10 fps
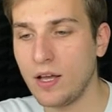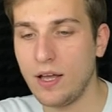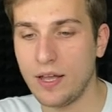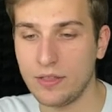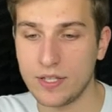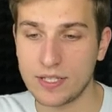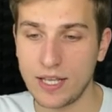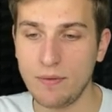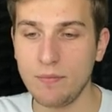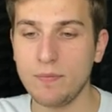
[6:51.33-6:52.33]
And the
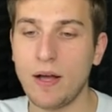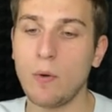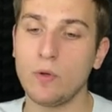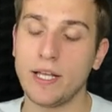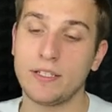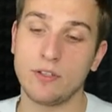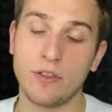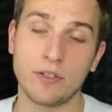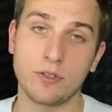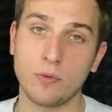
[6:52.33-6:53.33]
same I will add to
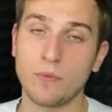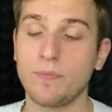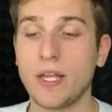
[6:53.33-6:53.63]
the tool.